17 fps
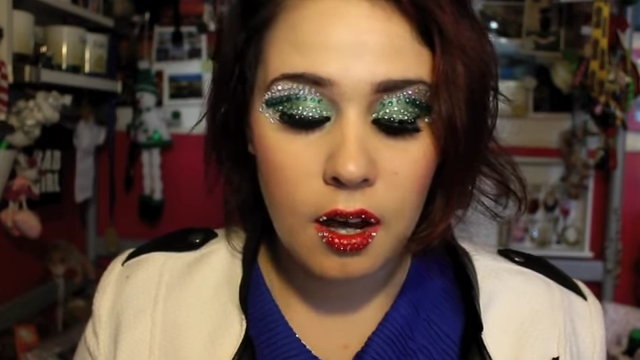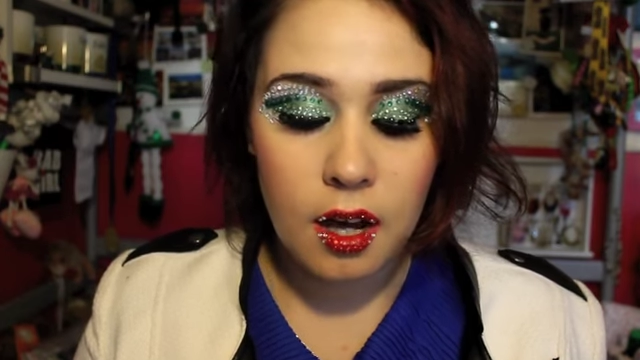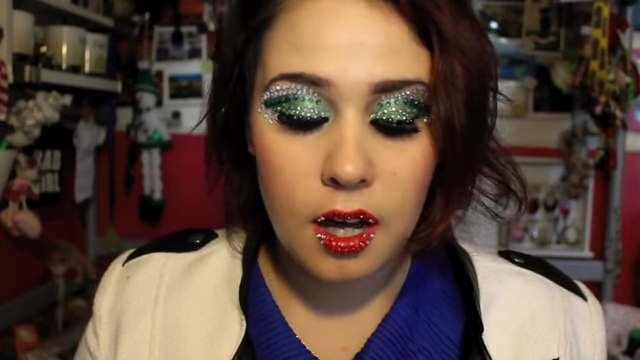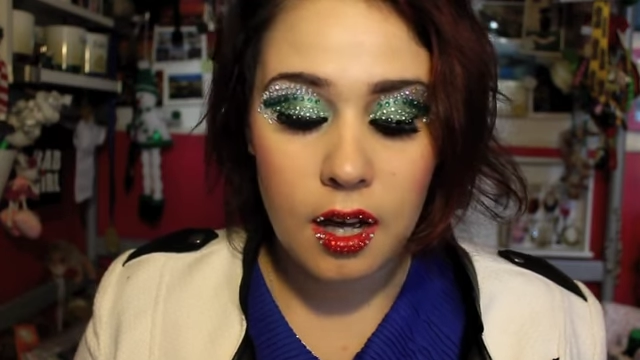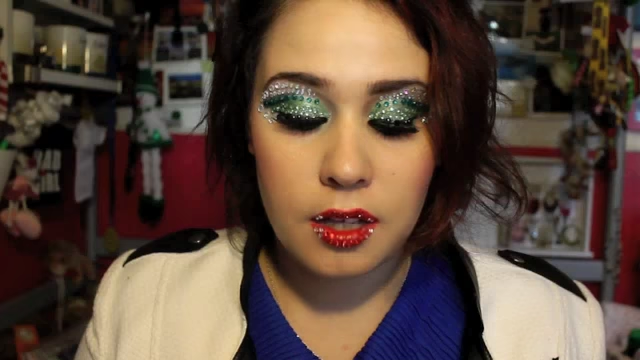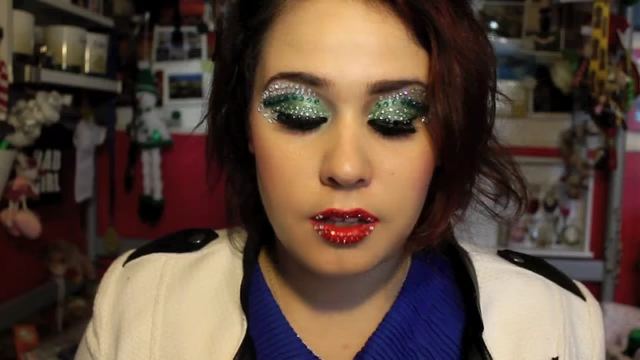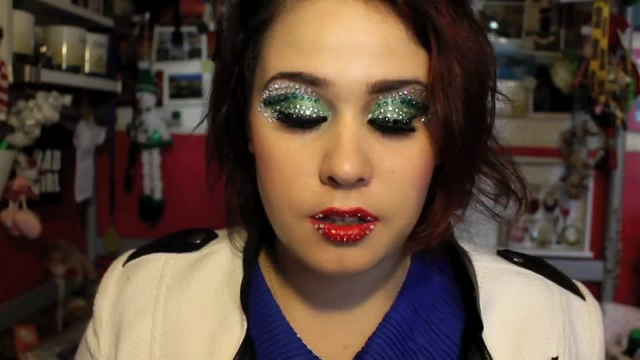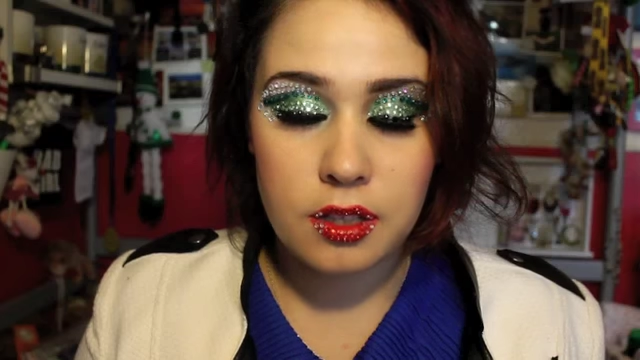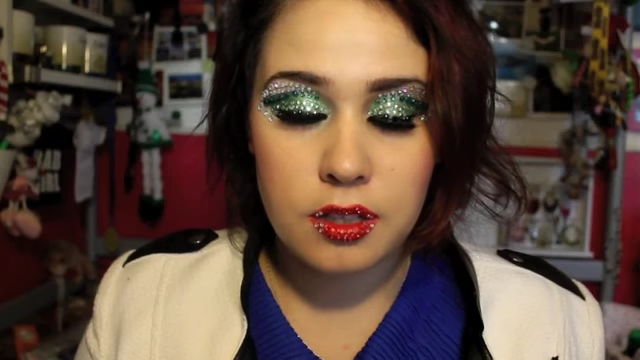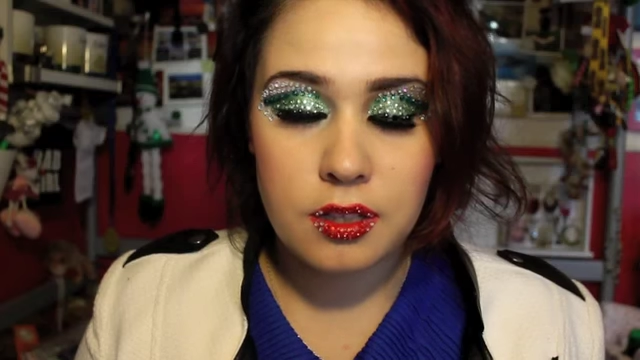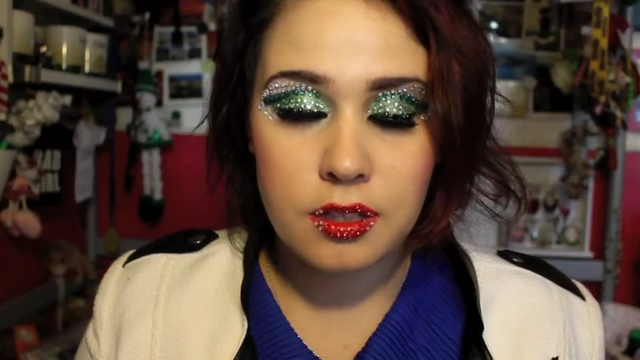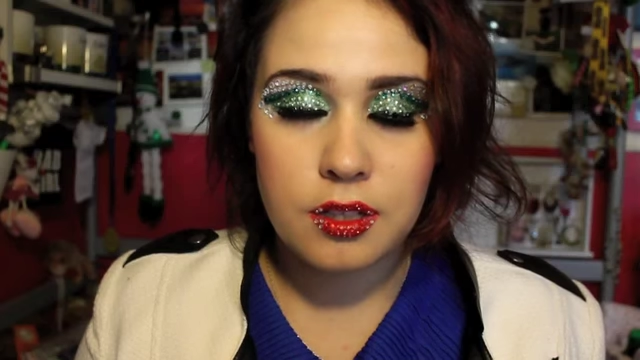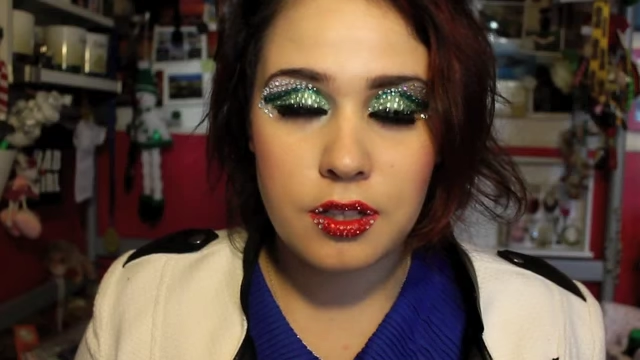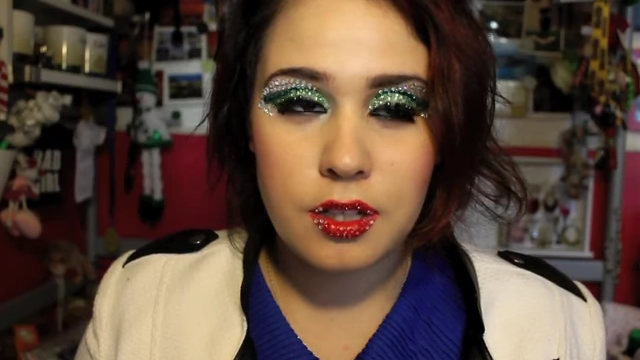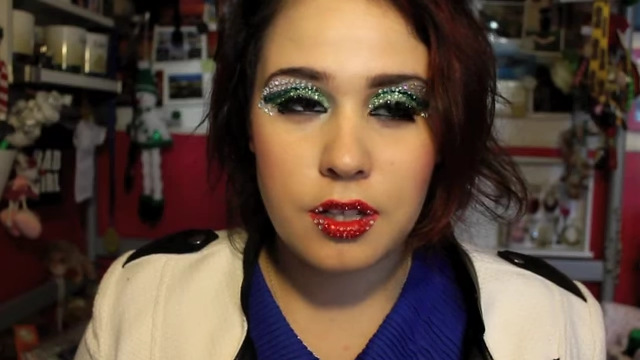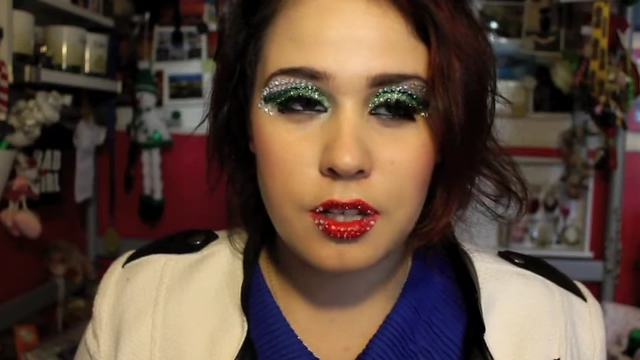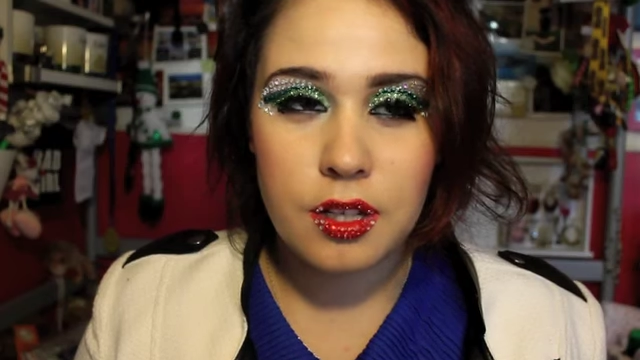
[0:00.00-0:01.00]

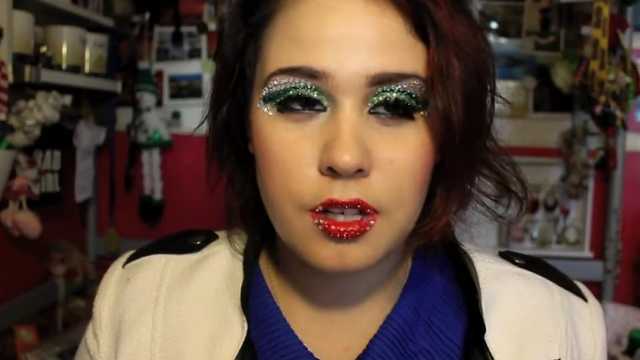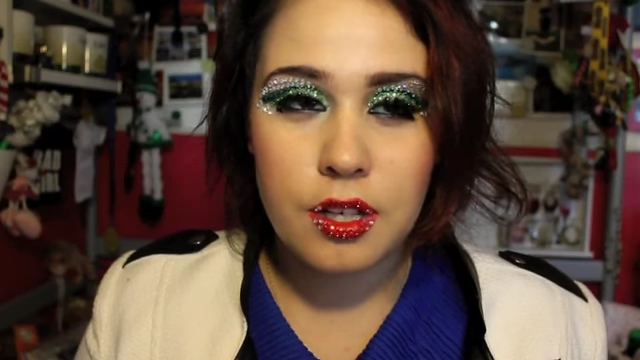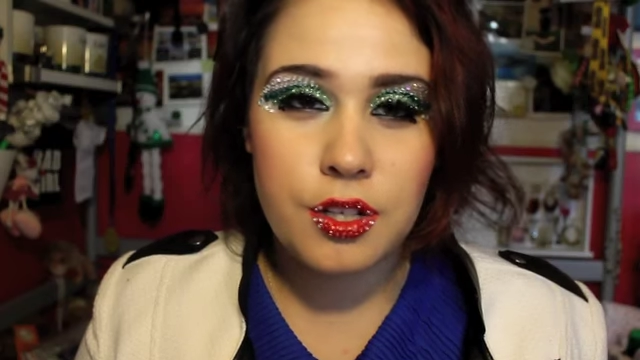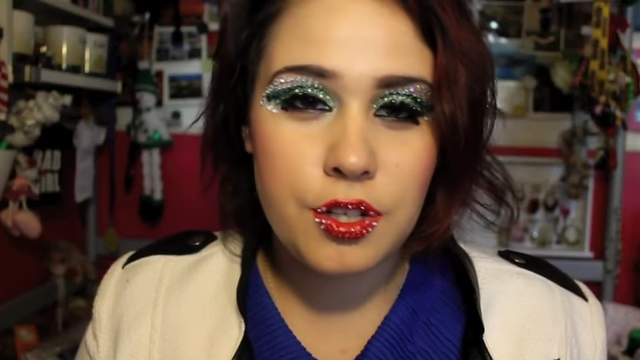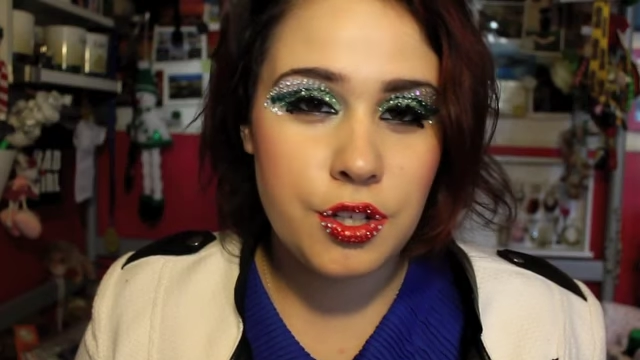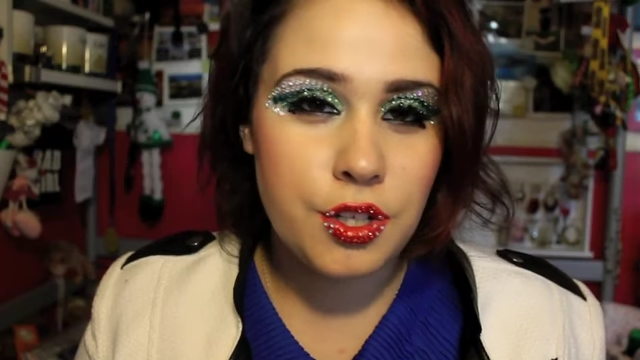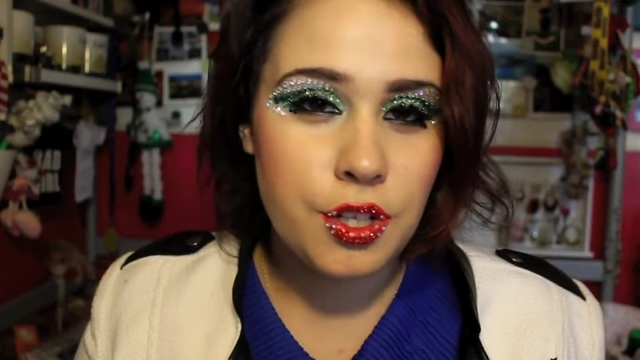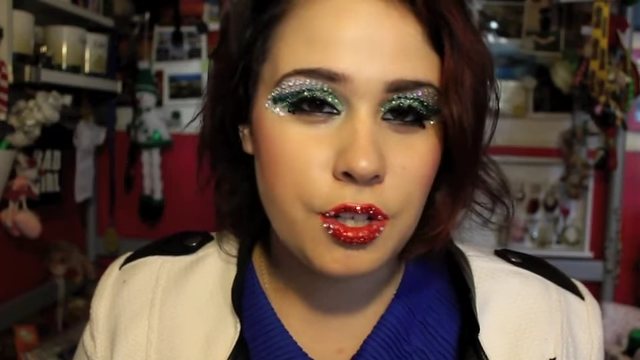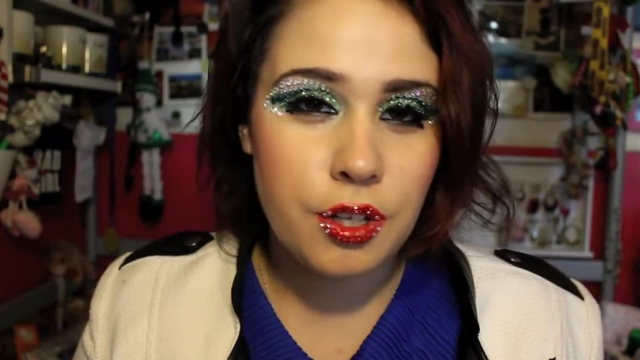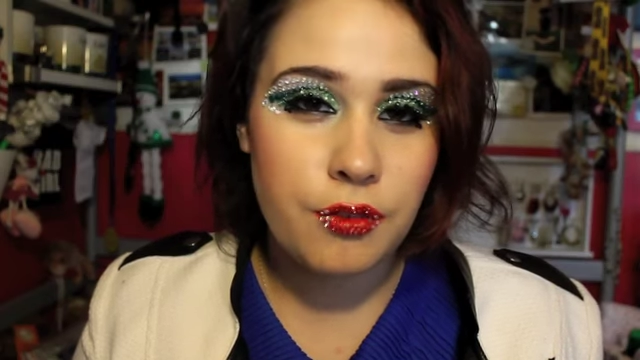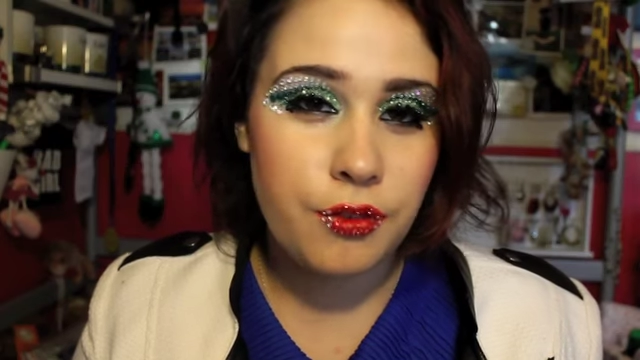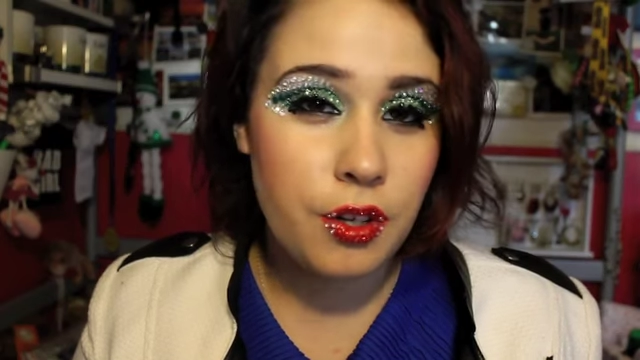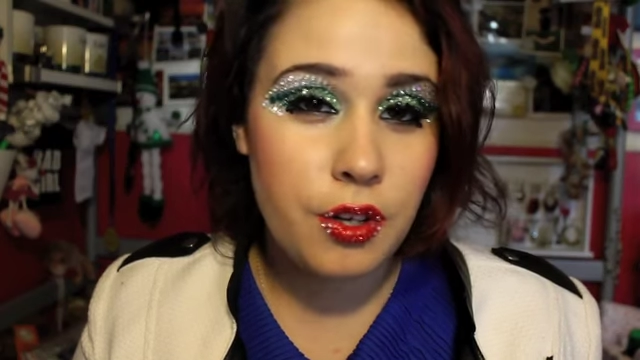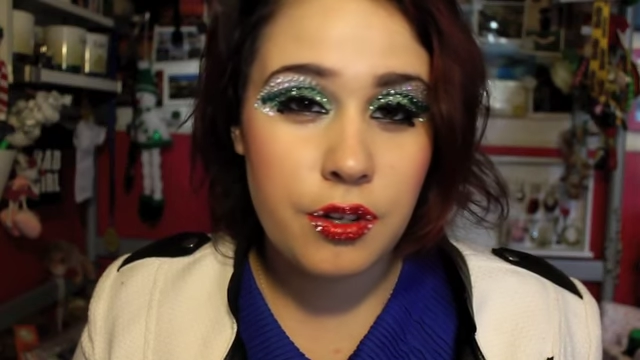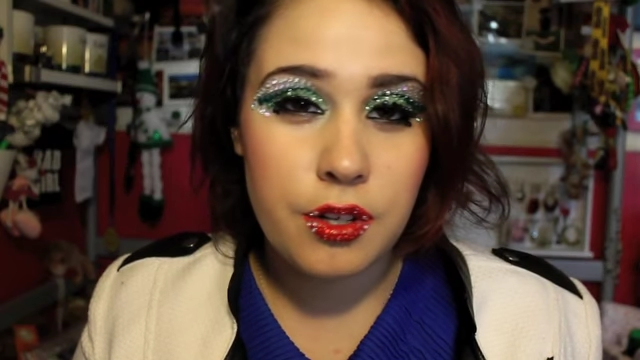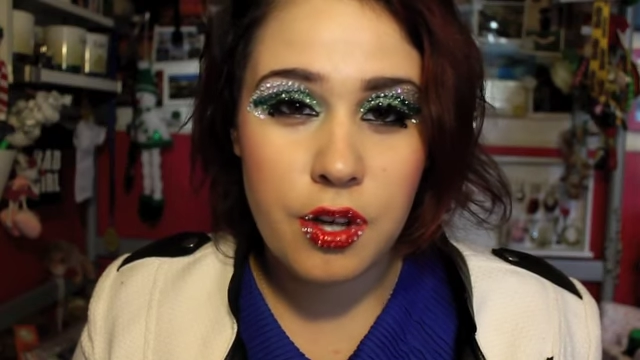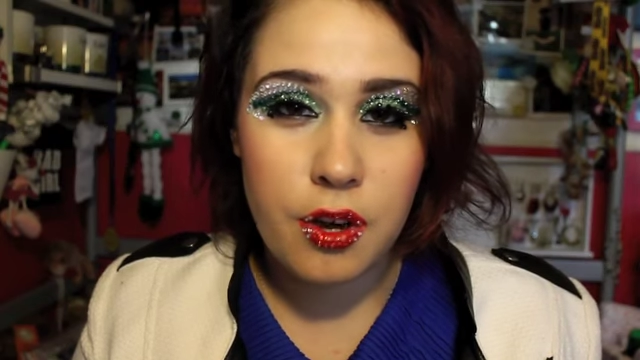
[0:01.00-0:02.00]
and if
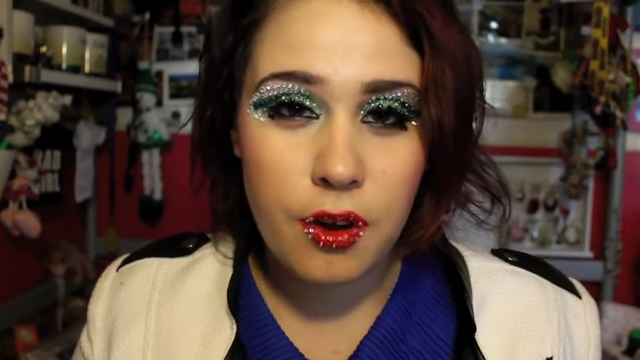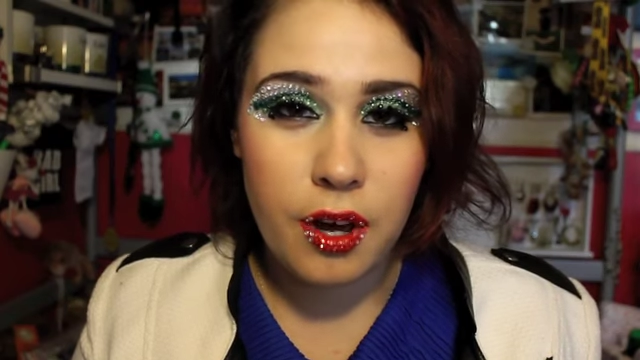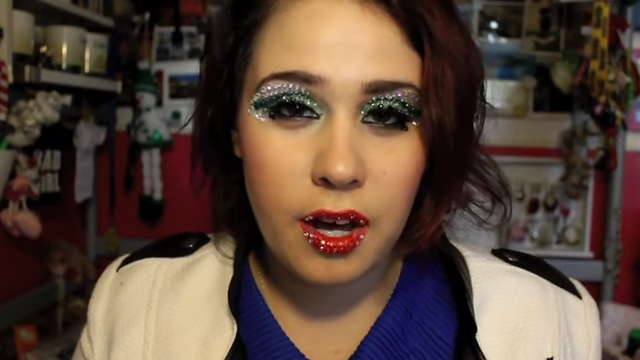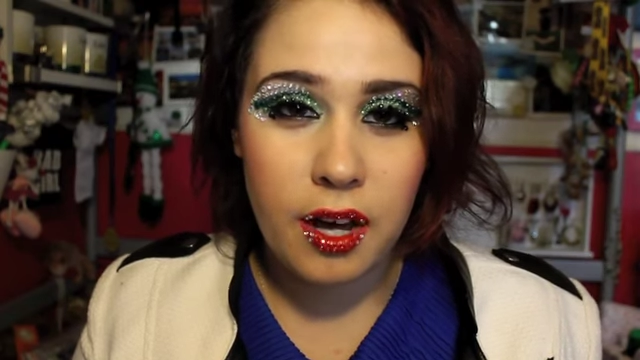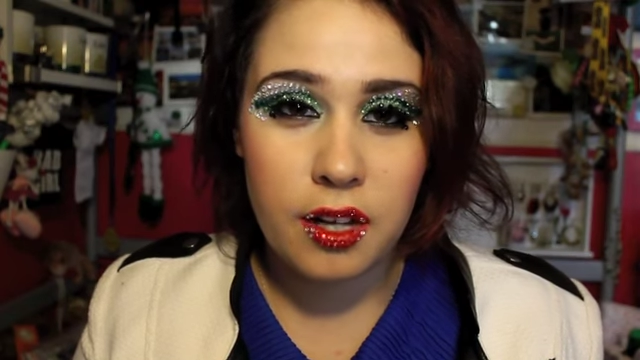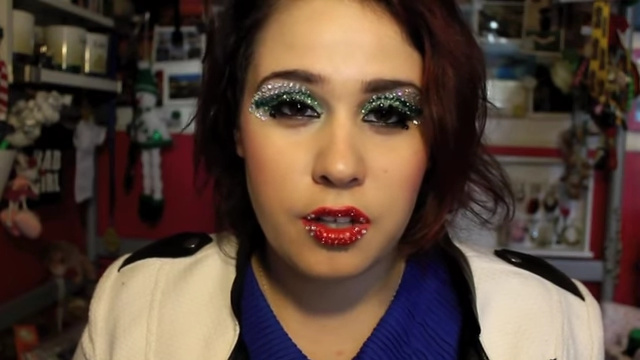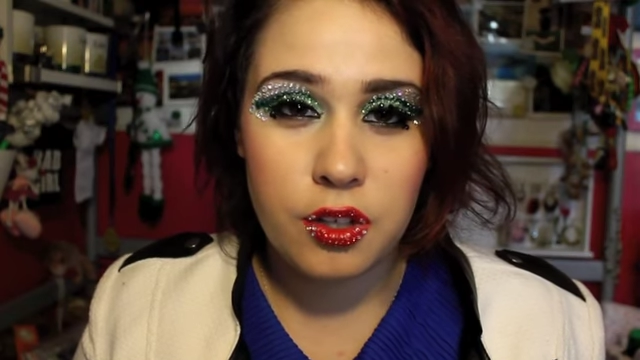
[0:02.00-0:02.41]
you know how,